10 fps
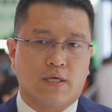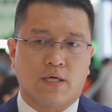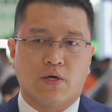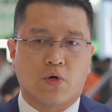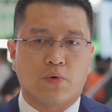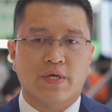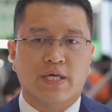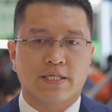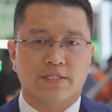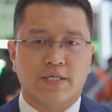or we
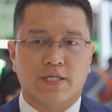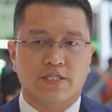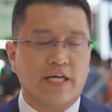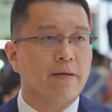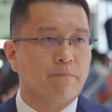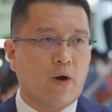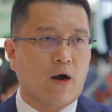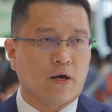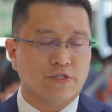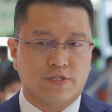can see the second
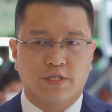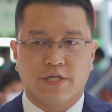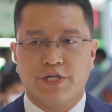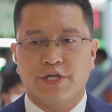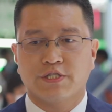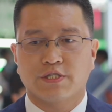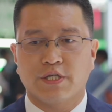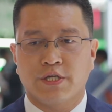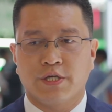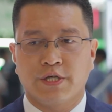part, it is
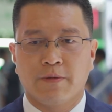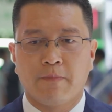the